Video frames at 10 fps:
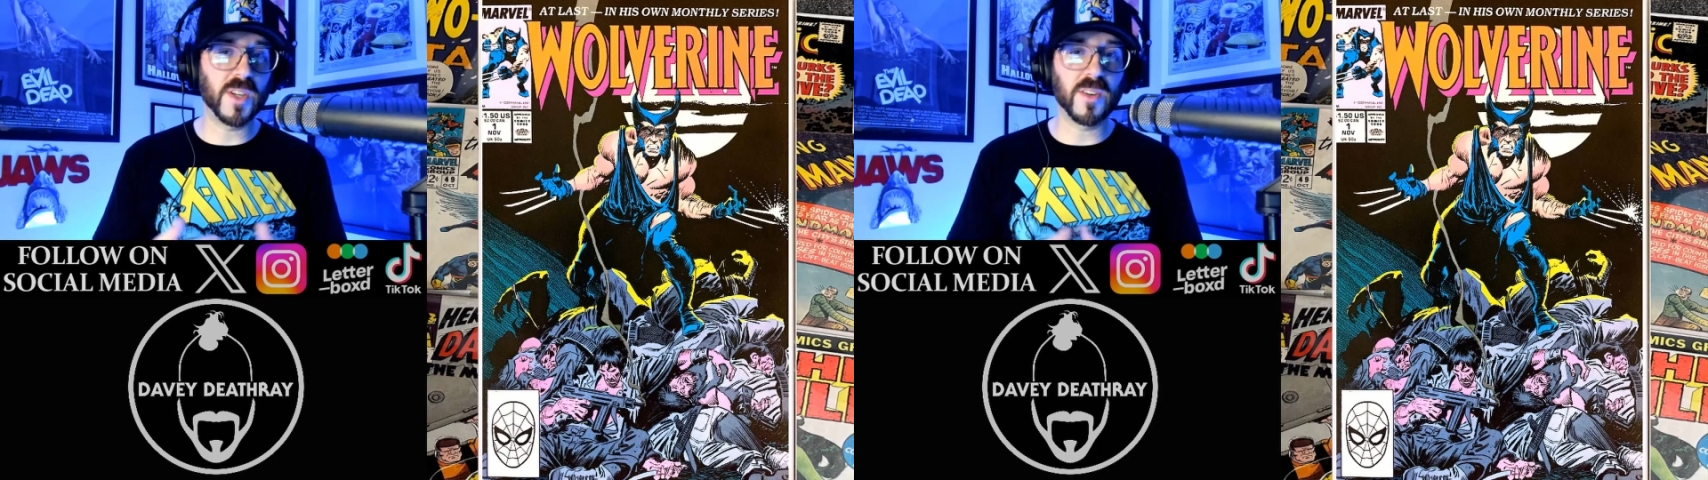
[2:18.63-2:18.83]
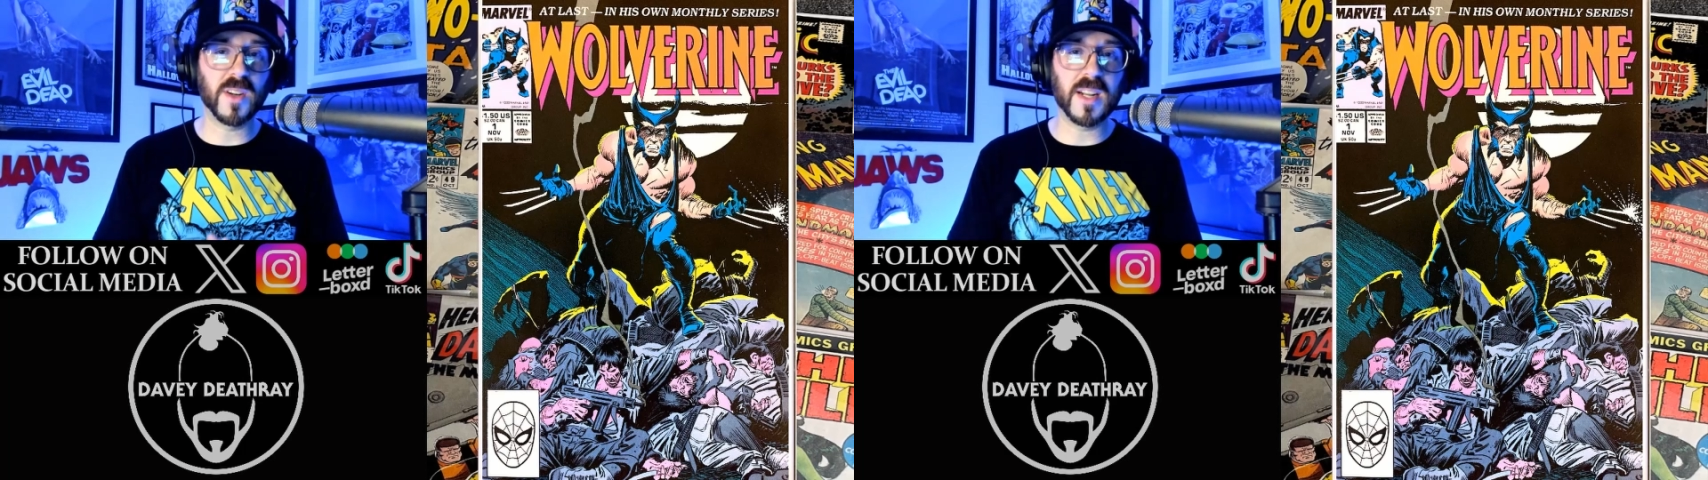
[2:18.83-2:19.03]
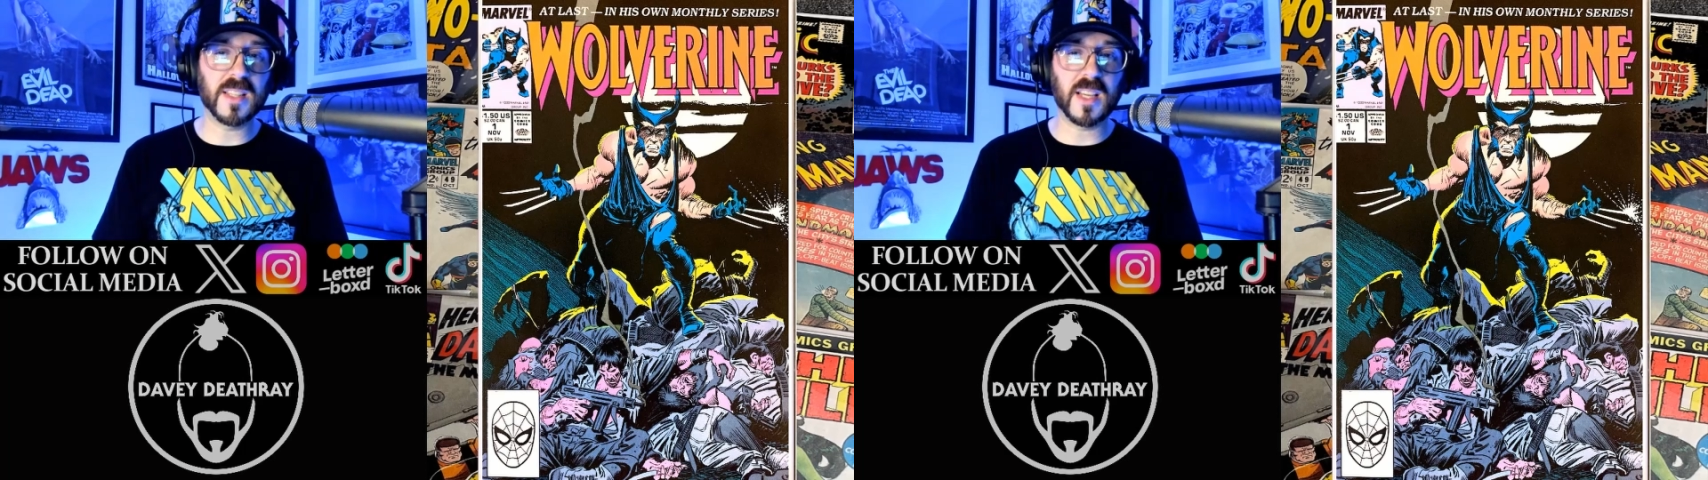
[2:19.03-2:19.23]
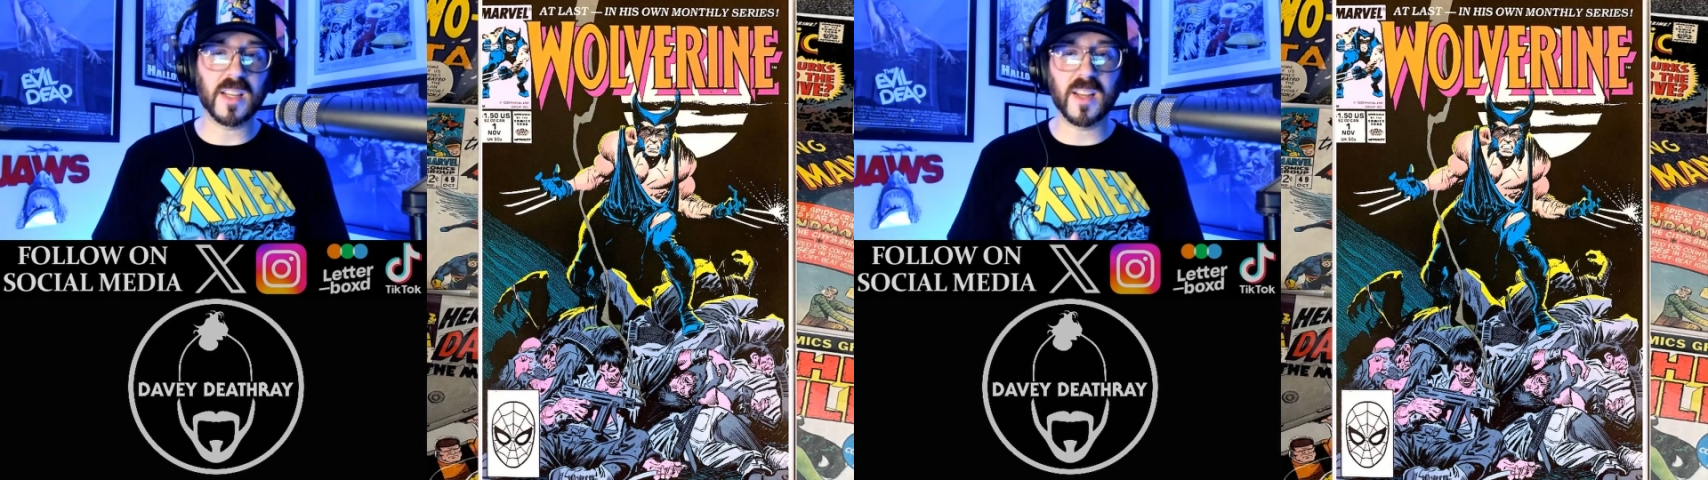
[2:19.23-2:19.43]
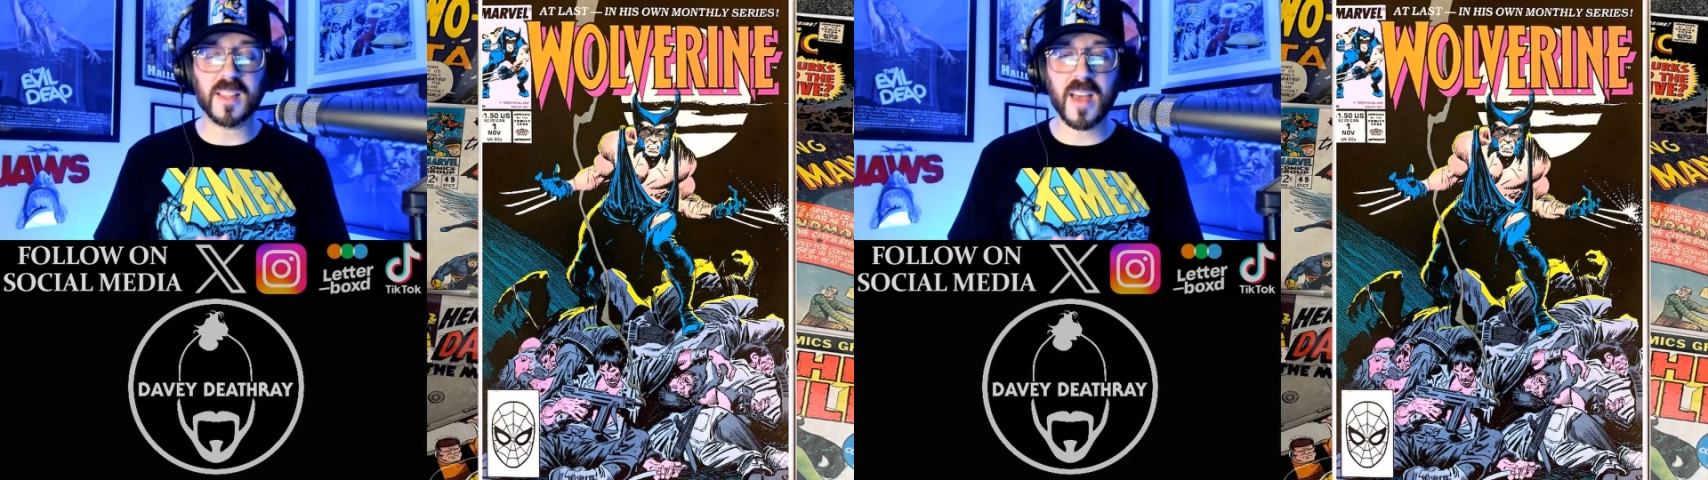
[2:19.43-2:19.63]
it or anything
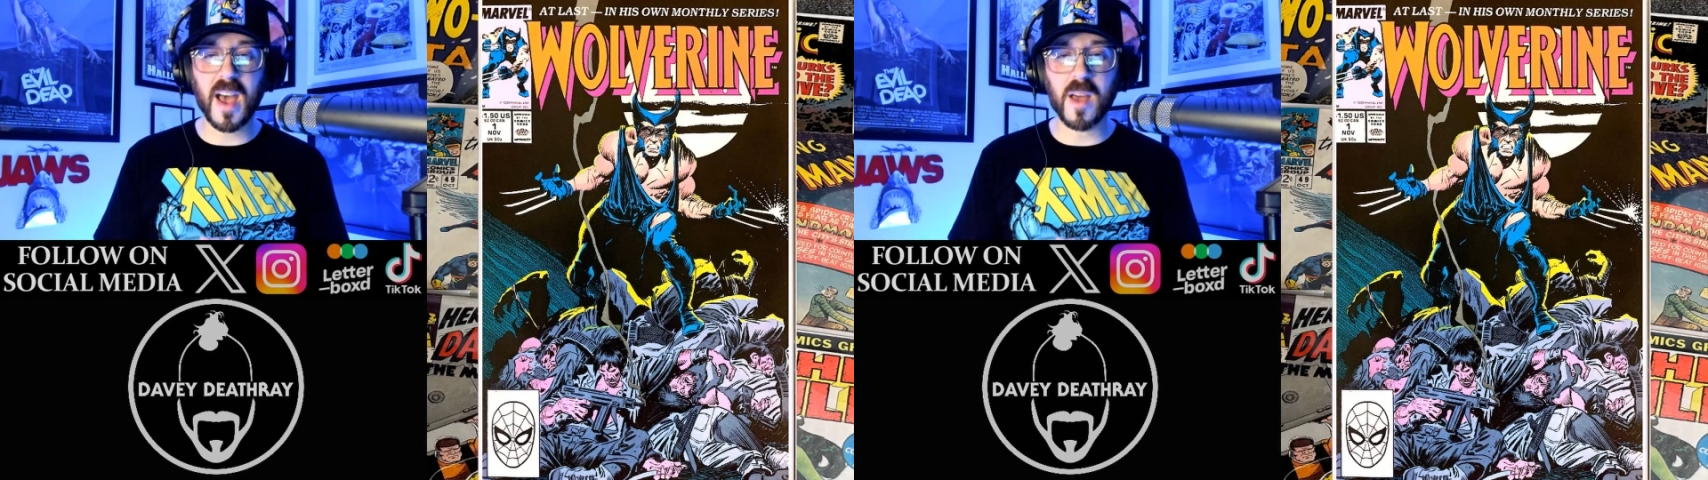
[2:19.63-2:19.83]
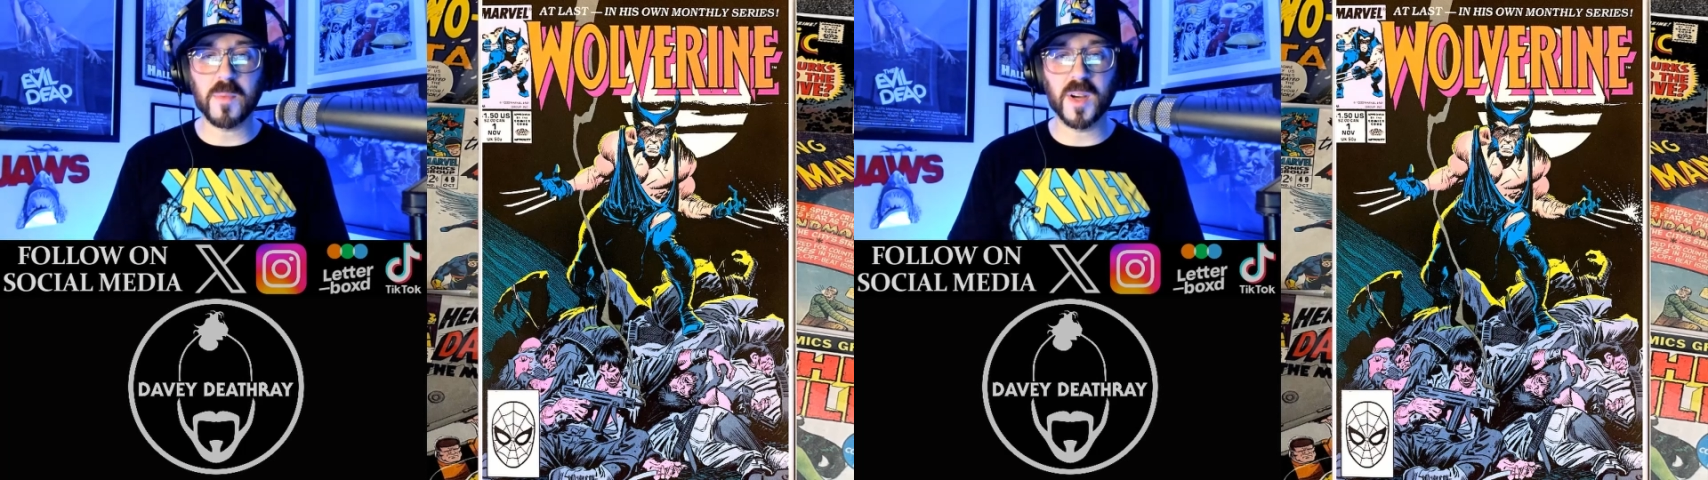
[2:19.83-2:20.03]
like that,